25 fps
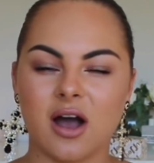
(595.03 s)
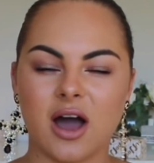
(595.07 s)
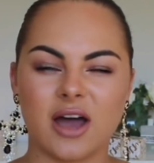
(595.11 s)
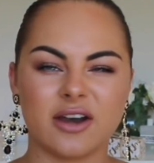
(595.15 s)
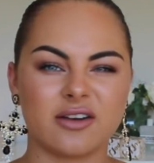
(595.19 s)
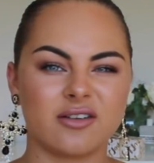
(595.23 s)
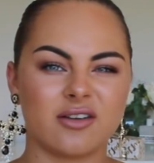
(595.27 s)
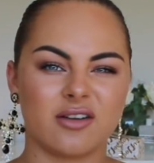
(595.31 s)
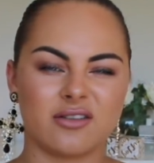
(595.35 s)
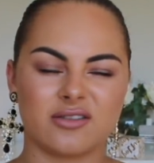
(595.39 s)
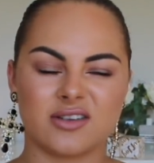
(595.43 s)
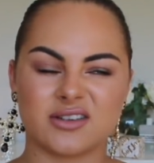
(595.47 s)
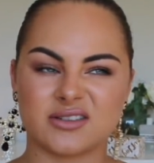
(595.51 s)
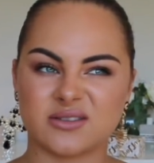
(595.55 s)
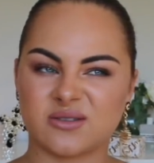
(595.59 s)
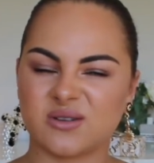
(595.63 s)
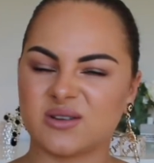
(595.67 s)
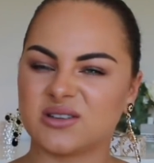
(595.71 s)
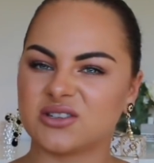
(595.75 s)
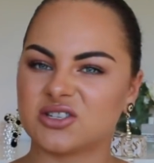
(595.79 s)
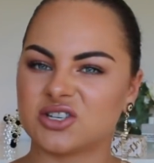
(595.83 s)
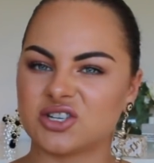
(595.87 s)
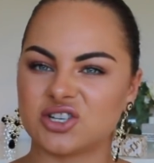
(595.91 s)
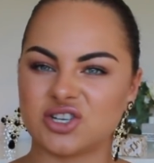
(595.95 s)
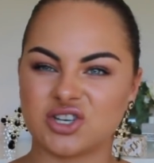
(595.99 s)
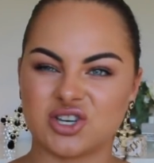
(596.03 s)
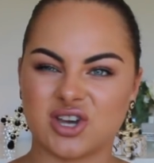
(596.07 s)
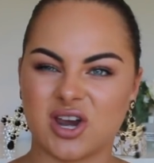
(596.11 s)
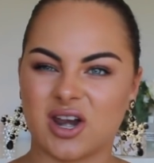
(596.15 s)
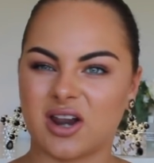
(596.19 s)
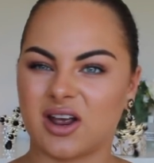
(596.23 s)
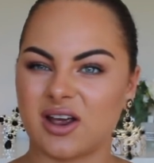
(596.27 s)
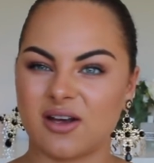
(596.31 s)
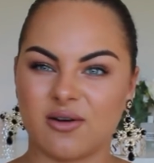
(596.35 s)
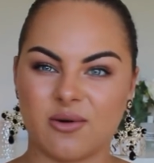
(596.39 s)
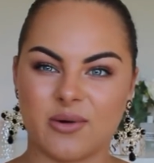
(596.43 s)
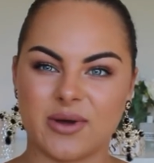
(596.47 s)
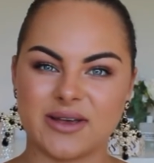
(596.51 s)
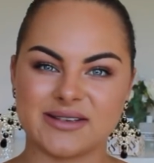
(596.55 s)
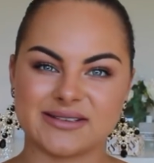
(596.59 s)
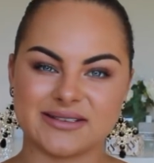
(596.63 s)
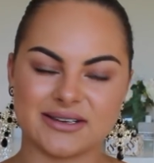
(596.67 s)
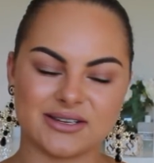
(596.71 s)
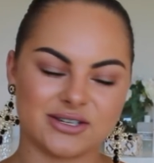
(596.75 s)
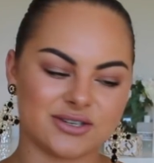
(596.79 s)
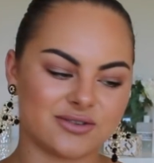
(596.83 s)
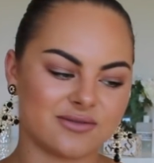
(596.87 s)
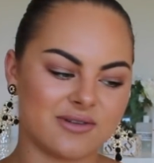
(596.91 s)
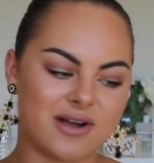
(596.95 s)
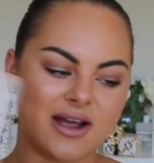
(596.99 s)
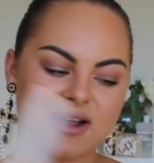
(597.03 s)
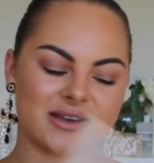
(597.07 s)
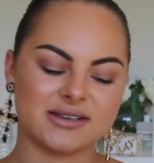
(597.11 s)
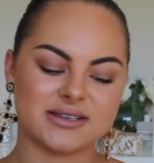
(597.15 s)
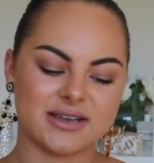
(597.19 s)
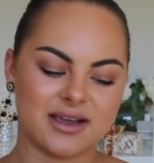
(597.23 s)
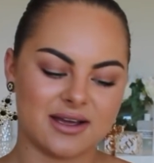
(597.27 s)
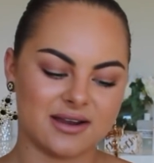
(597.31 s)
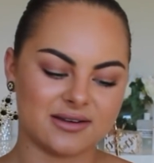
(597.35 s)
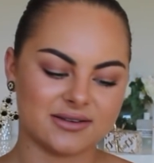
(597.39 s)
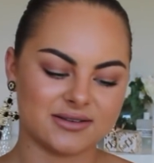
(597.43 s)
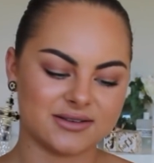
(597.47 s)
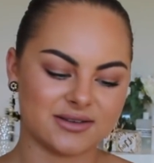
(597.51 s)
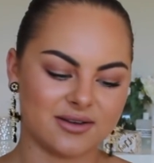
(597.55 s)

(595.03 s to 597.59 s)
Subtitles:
I don't know, there's always just shit I always need to write down,